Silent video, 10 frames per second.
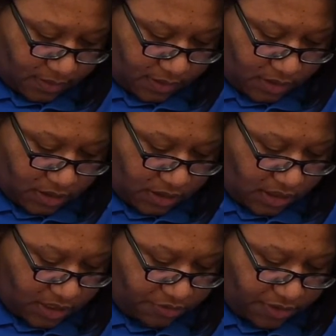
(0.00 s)
You can
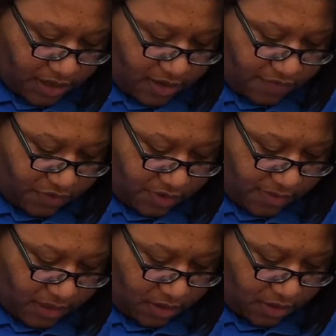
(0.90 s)
get creative. You can
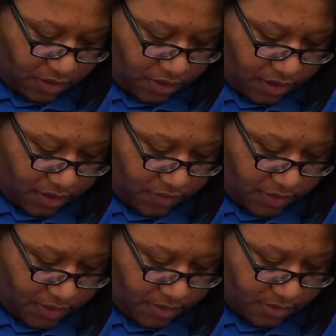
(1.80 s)
make it a girly one.